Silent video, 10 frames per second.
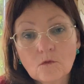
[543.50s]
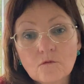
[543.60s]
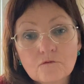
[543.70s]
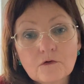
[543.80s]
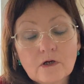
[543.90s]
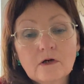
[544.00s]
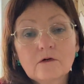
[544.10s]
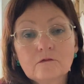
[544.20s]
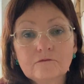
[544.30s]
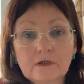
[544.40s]
of
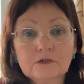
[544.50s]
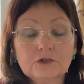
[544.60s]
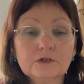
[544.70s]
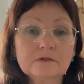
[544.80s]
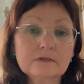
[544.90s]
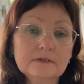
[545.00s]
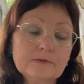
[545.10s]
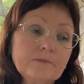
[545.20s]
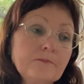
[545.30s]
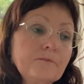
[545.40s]
functions.
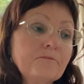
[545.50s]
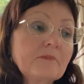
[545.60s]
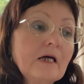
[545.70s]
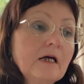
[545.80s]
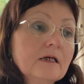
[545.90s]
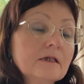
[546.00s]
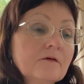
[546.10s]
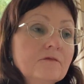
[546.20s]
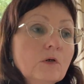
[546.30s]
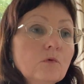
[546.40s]

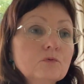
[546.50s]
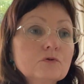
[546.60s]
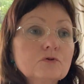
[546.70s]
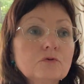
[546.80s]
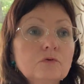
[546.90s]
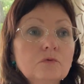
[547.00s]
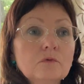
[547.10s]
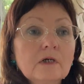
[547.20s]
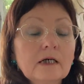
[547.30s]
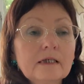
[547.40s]
We also
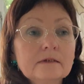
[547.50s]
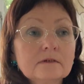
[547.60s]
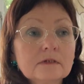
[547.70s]
look at